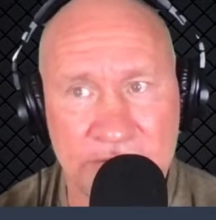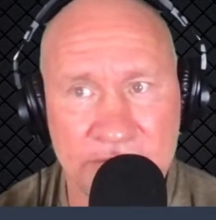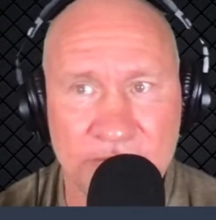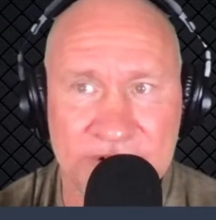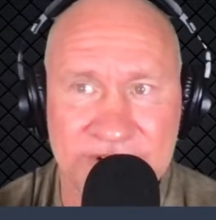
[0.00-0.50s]

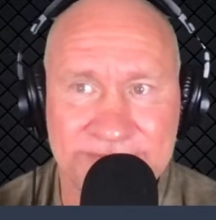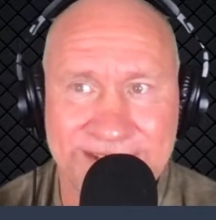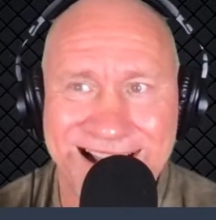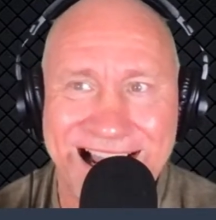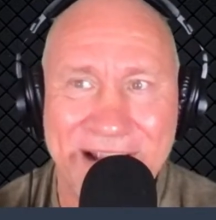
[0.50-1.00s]
was,
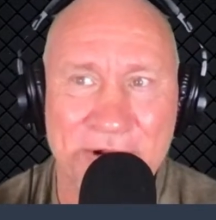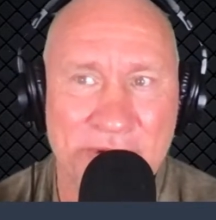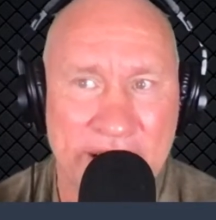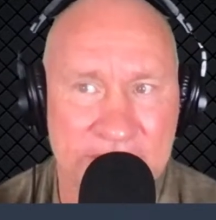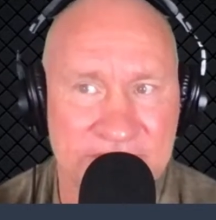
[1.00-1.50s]
I would
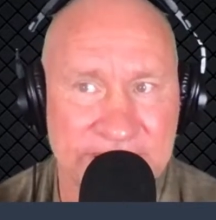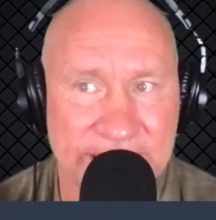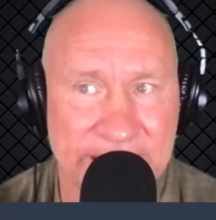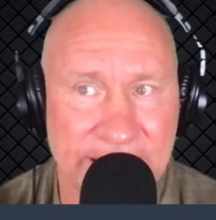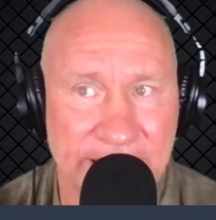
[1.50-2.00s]
rather
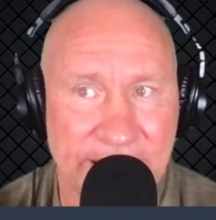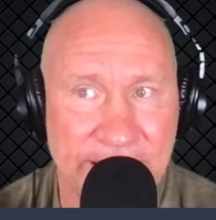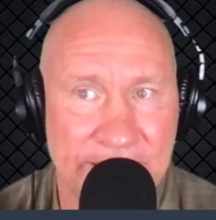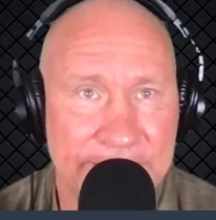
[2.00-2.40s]
see them